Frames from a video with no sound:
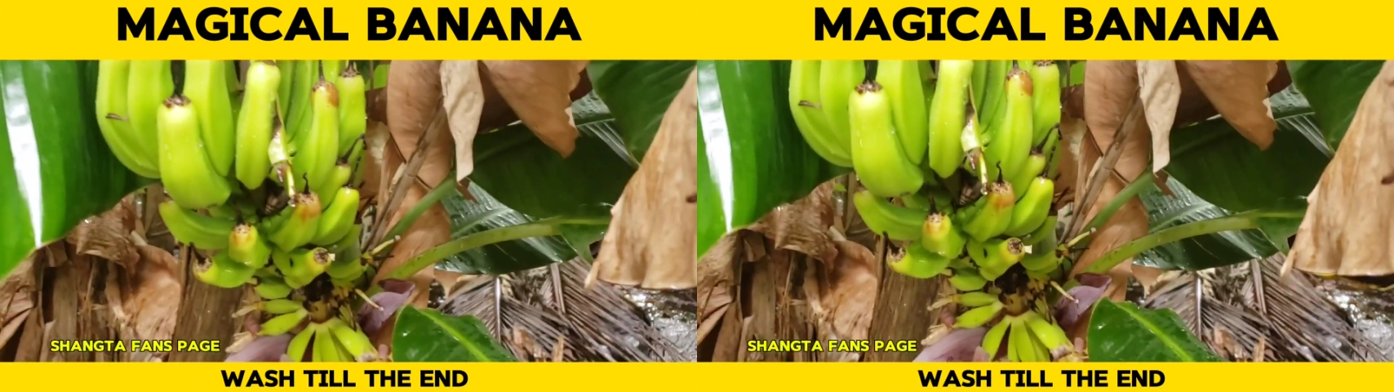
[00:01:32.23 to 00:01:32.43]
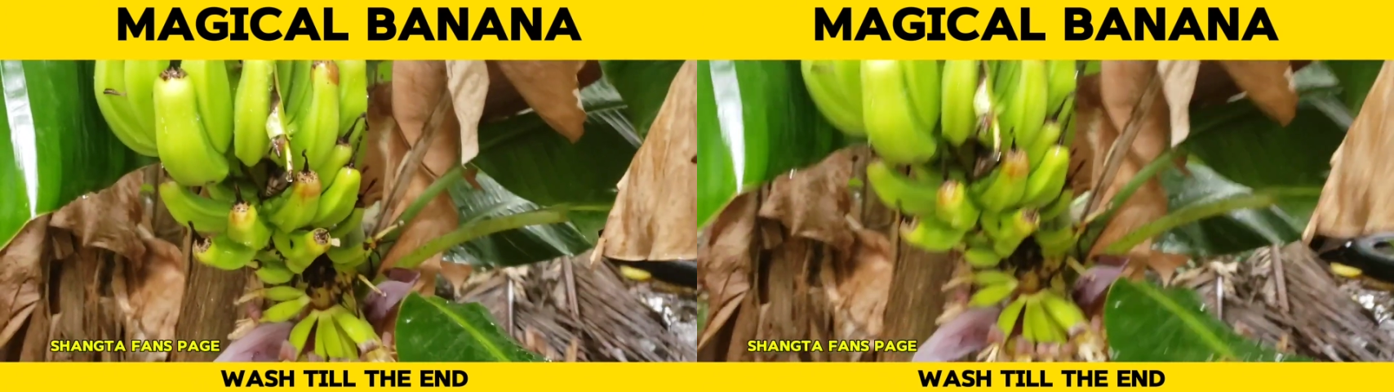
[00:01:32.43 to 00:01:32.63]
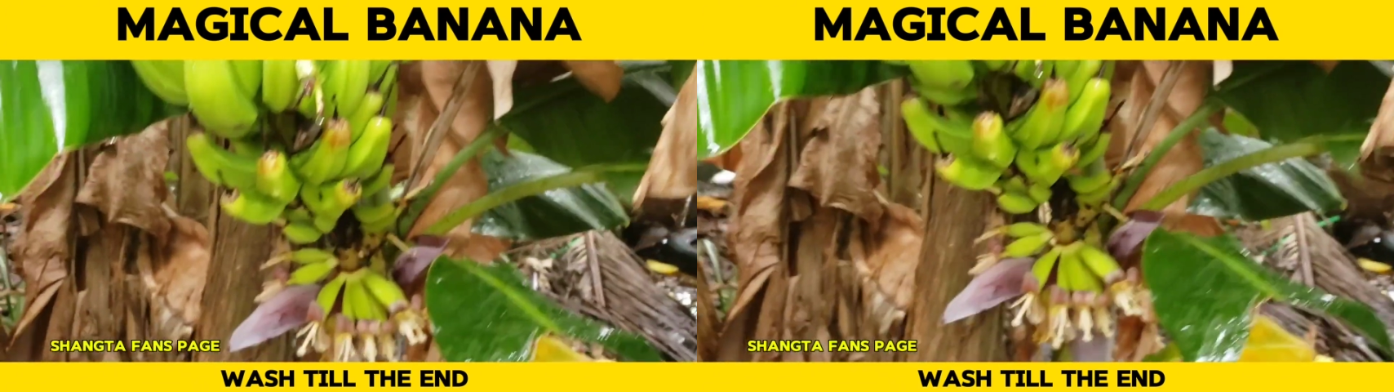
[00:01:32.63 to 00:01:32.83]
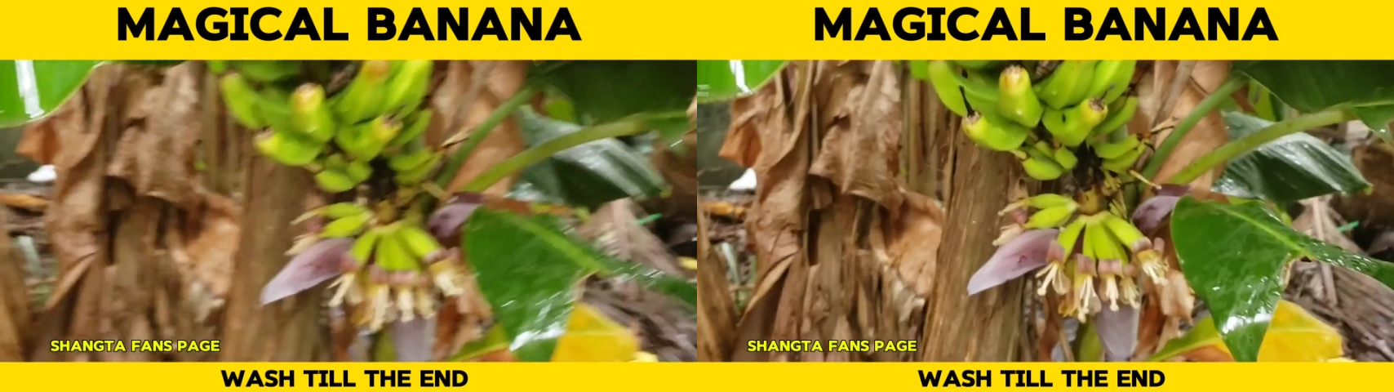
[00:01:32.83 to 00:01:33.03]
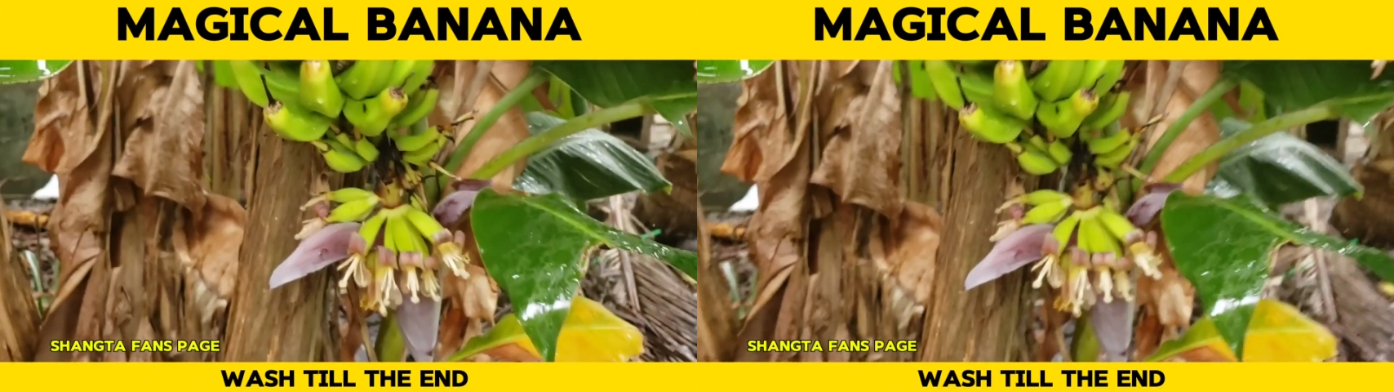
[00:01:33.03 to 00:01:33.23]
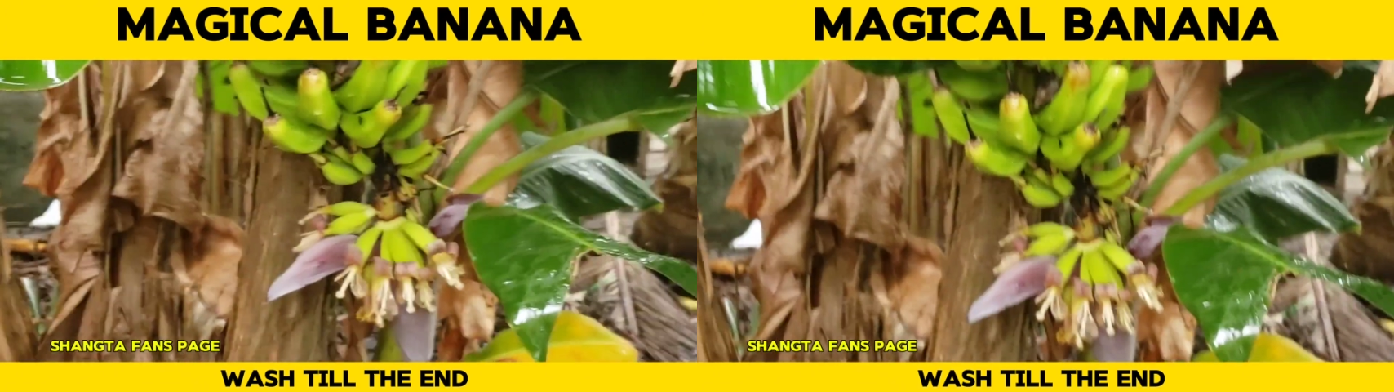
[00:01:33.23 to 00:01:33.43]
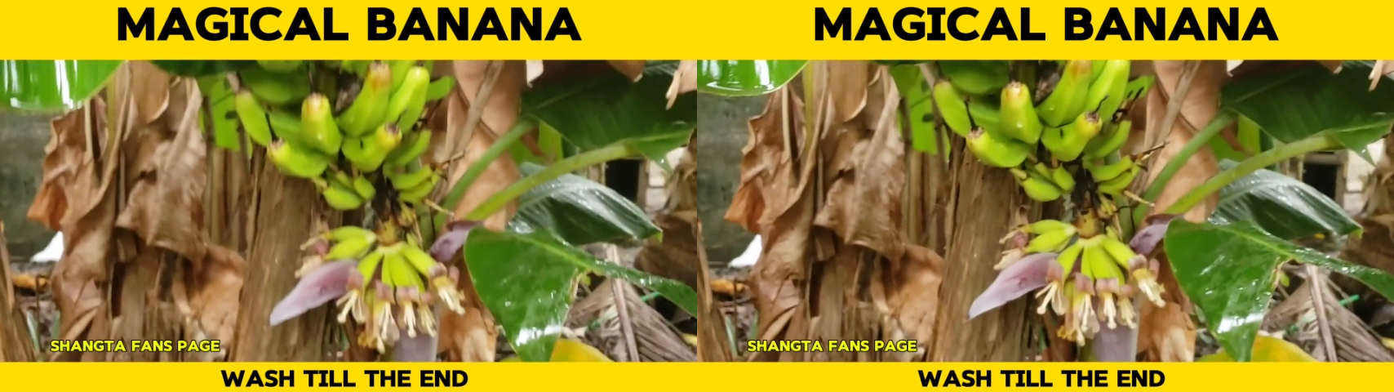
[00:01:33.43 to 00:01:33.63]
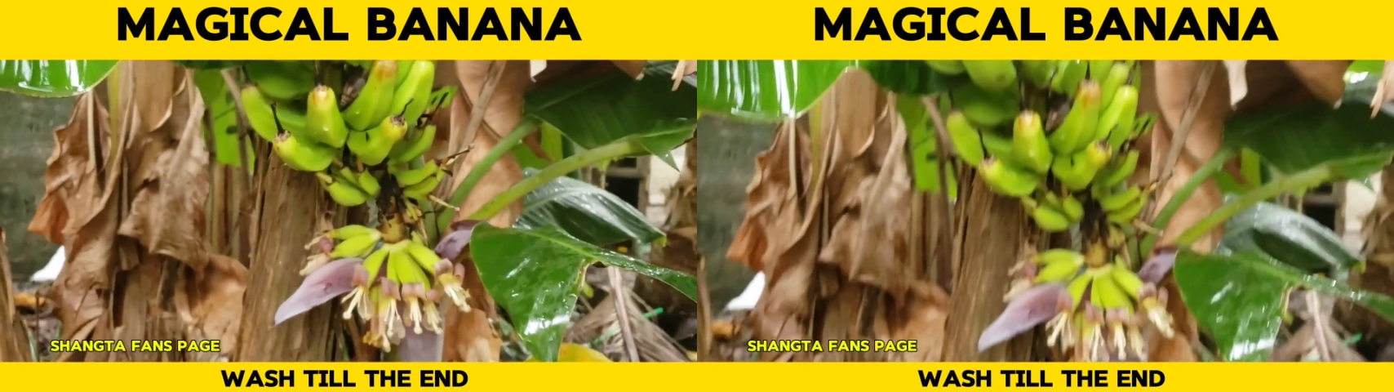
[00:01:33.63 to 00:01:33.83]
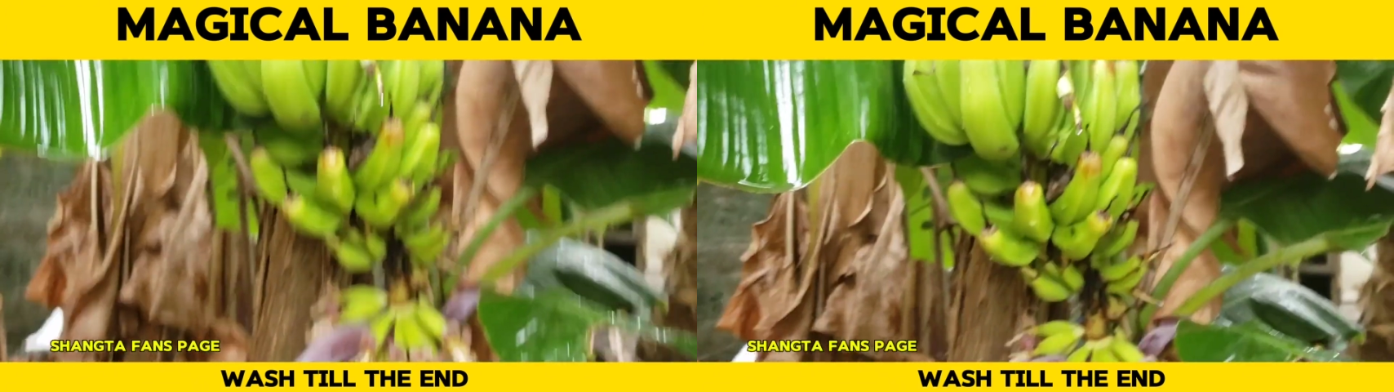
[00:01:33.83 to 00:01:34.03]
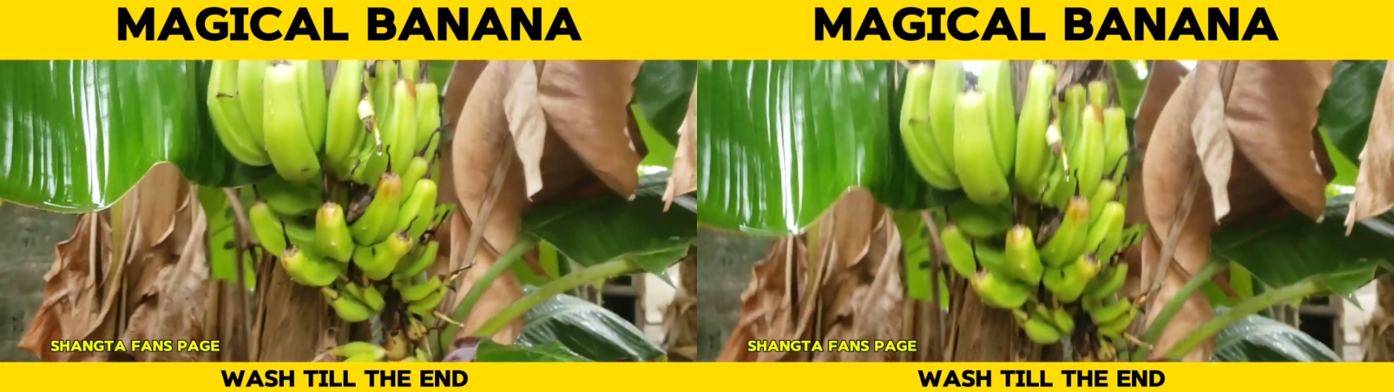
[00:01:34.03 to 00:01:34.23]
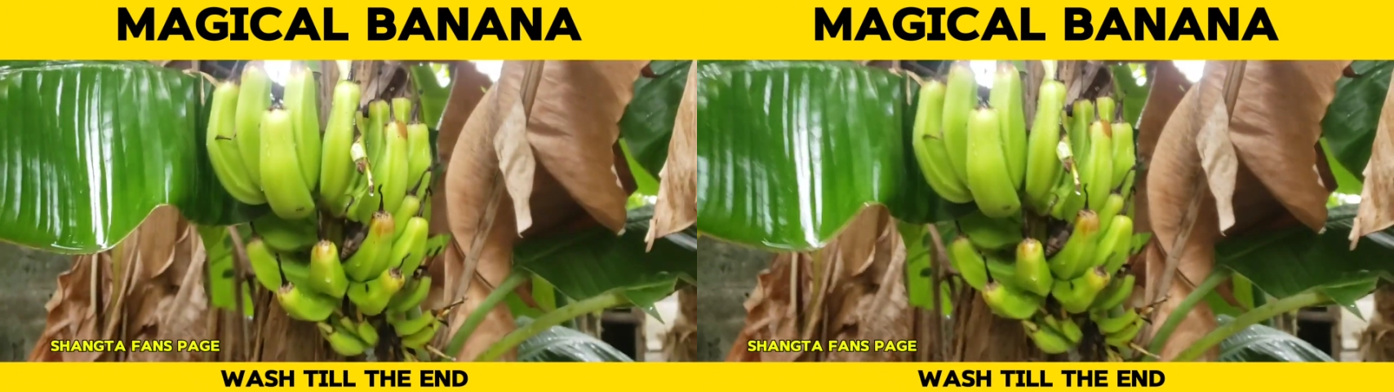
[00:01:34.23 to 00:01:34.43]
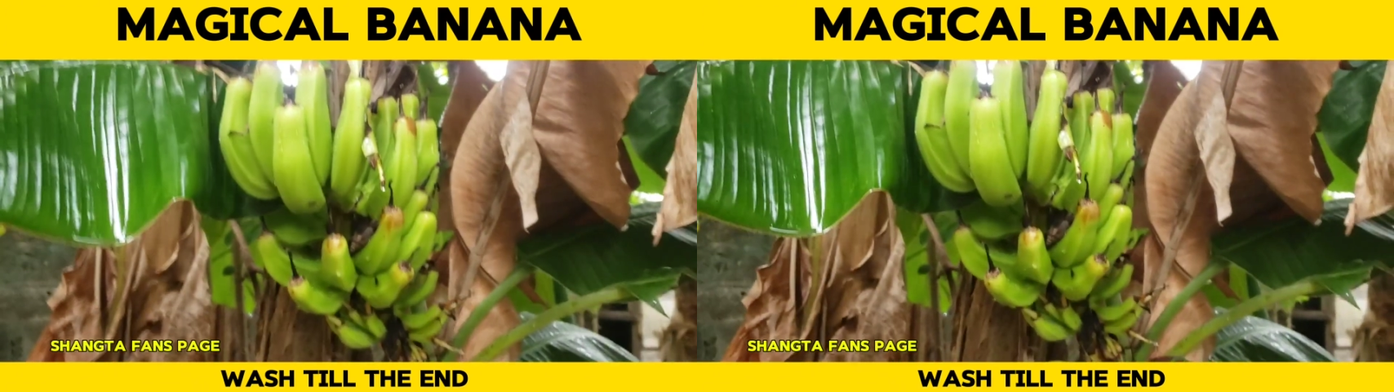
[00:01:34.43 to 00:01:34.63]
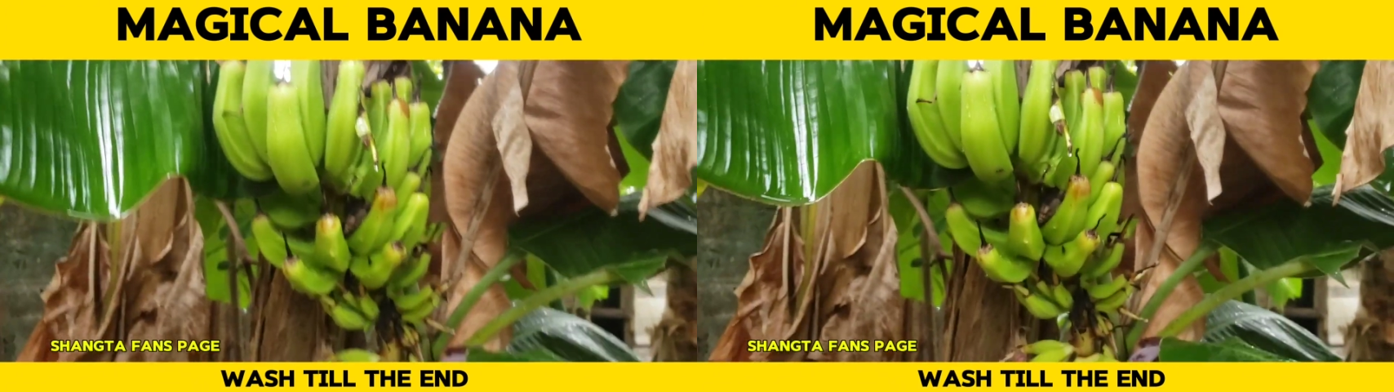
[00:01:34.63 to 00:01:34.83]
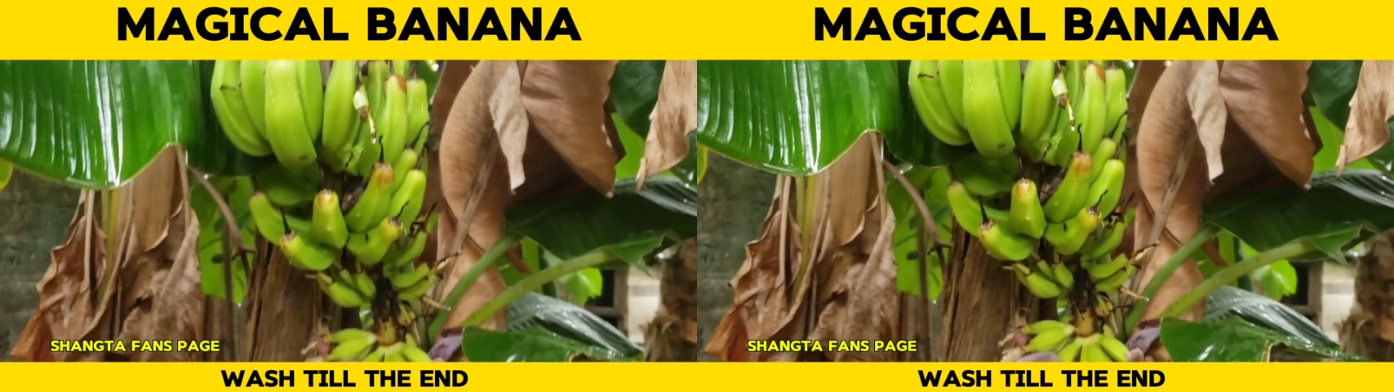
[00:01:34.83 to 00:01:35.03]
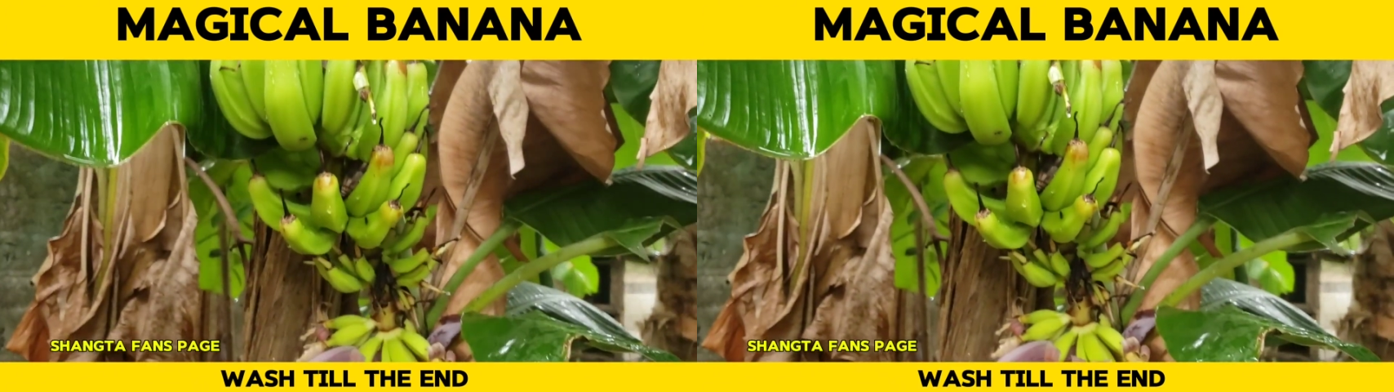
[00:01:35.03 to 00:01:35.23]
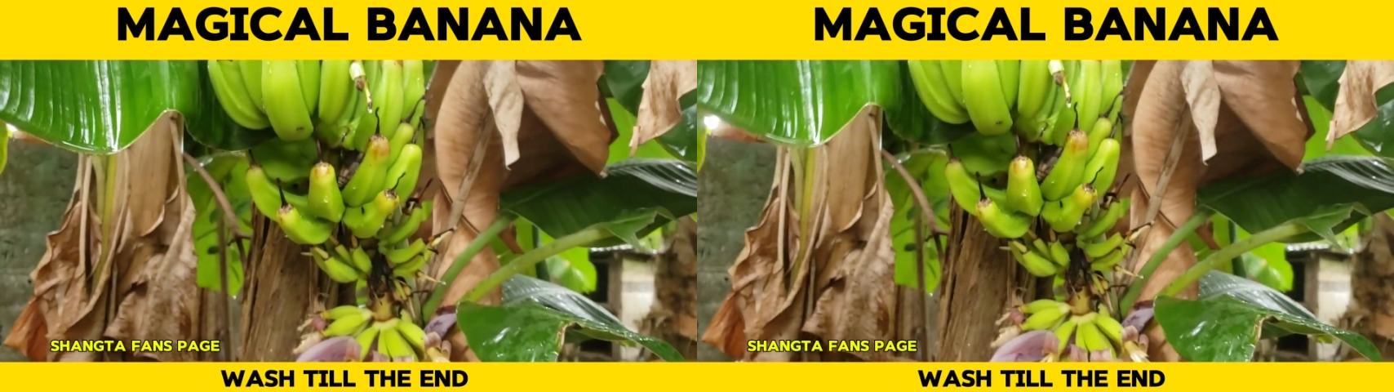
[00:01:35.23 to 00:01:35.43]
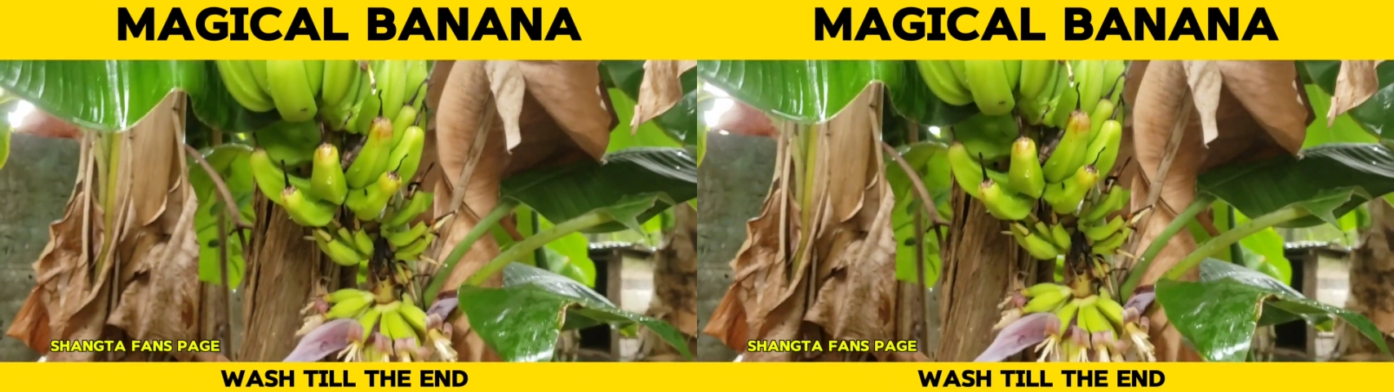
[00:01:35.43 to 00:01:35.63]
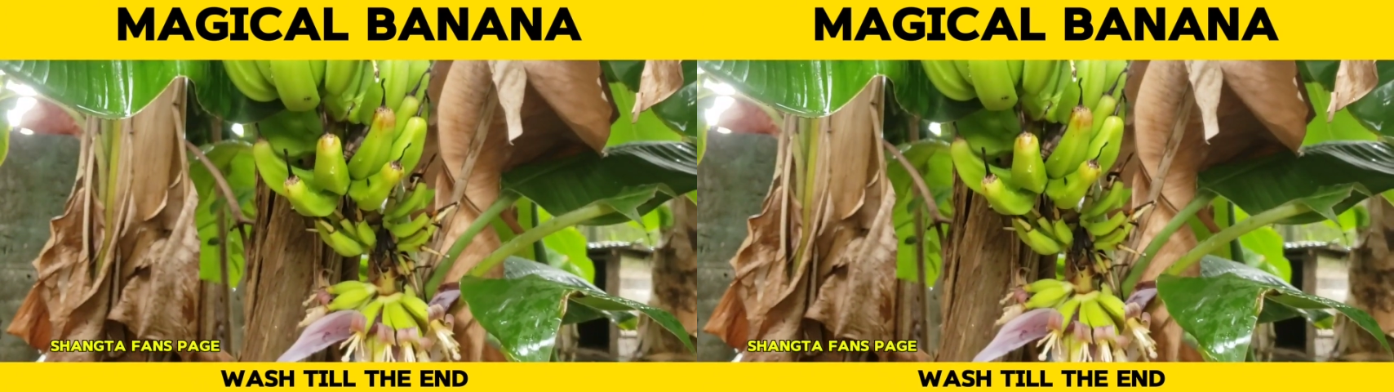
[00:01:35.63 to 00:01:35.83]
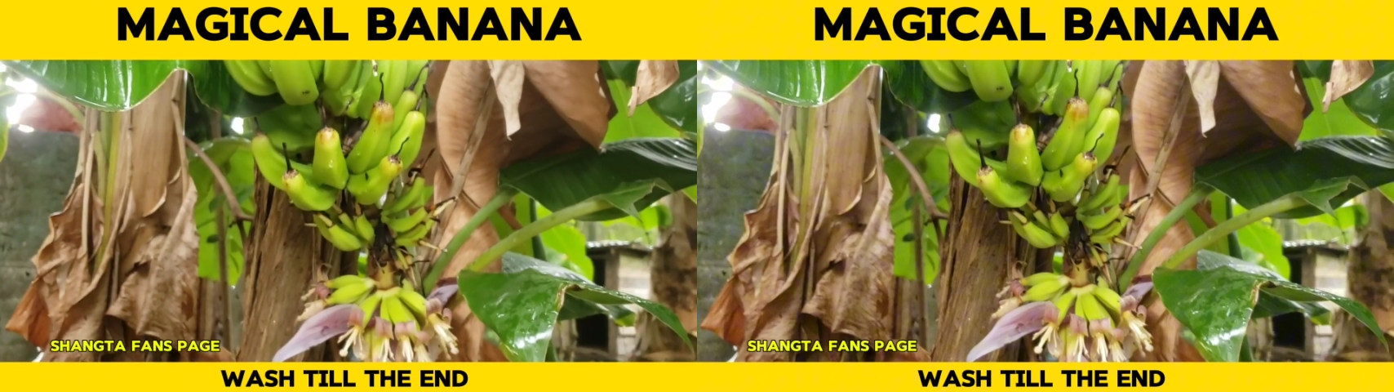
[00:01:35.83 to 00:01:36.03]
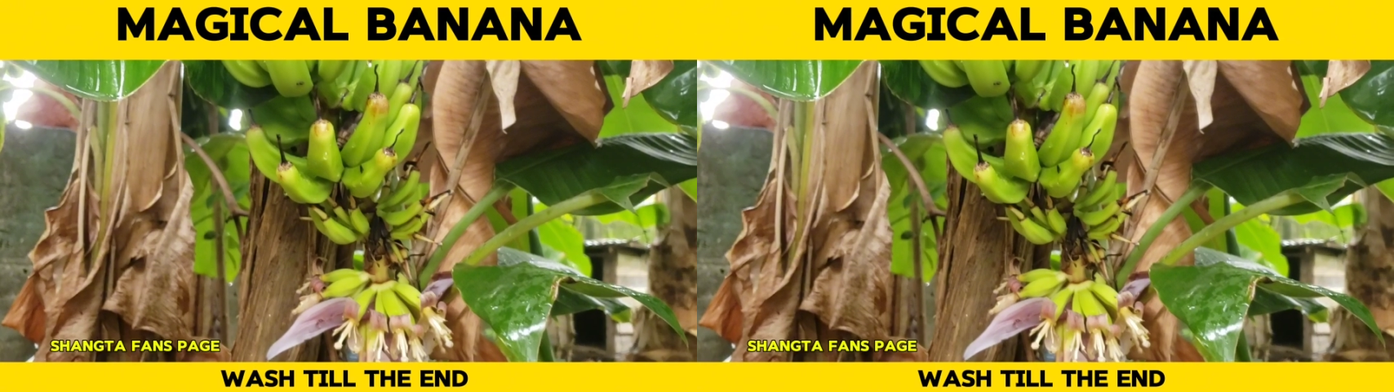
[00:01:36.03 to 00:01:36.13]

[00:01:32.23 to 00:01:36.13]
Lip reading: (no speaker visible)